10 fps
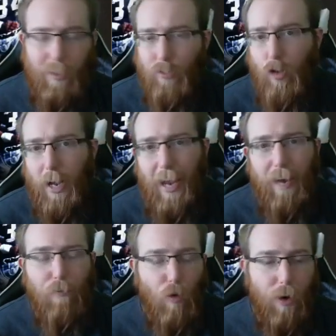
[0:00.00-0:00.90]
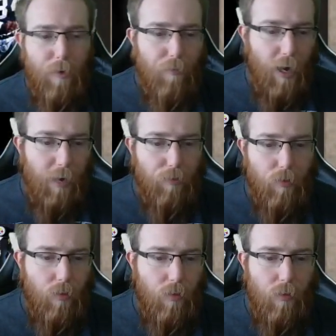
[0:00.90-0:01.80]
Like try 84,
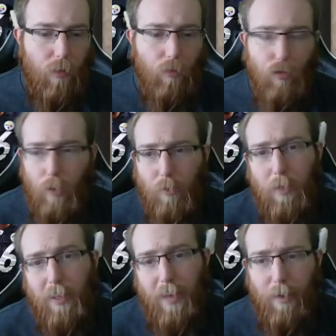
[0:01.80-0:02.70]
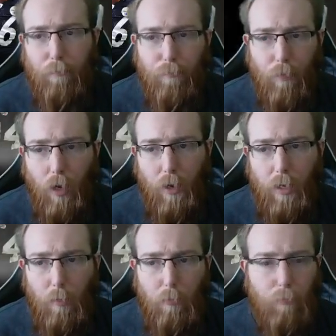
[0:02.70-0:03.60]
85s. You know, try something like that. Okay,
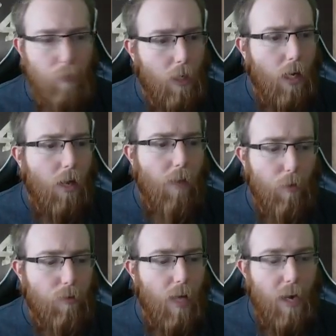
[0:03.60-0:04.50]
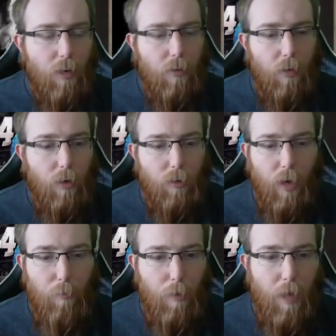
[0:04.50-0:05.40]
come on. That was not a good deal. I
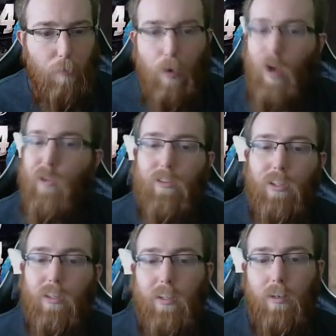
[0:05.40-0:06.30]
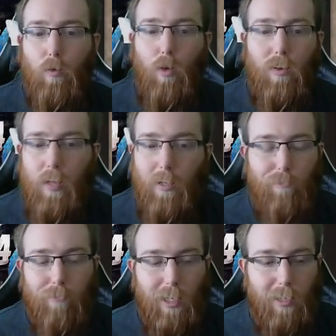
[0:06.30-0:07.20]
thought maybe that bow was a good deal at 110.
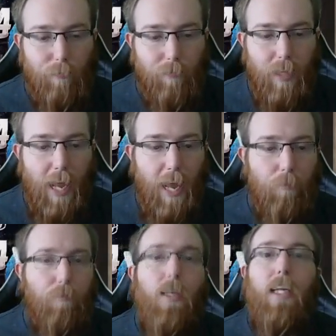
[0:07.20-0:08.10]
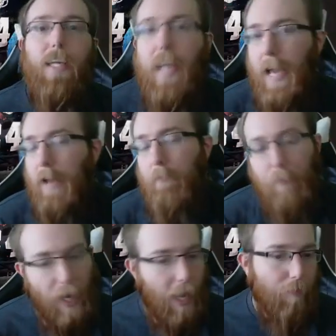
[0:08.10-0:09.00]
Nah, nah,
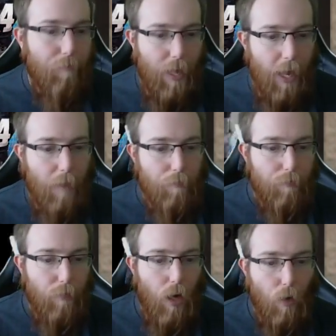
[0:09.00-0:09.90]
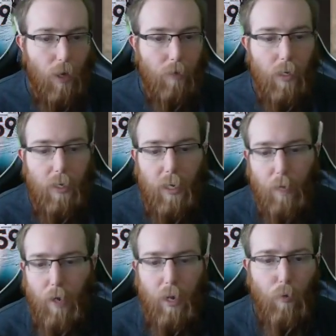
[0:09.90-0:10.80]
nah, nah. Okay,
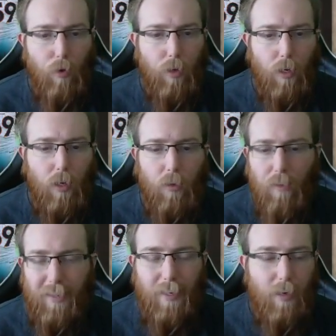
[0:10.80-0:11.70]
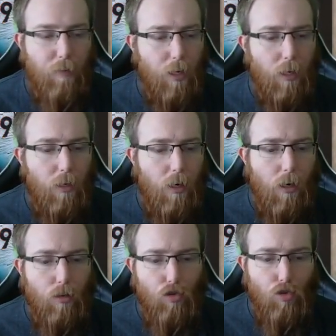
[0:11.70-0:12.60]
Cameron Heyward, Lavonte David,
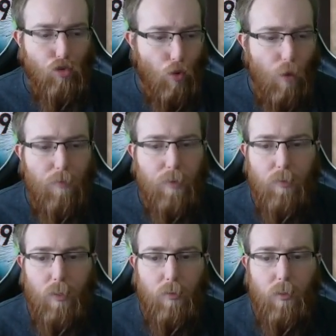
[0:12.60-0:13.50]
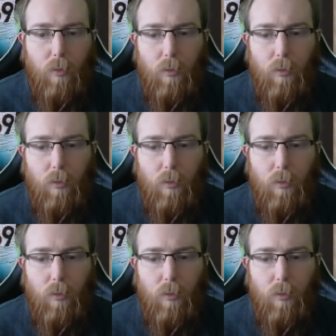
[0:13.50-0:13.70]
Troy Vincent.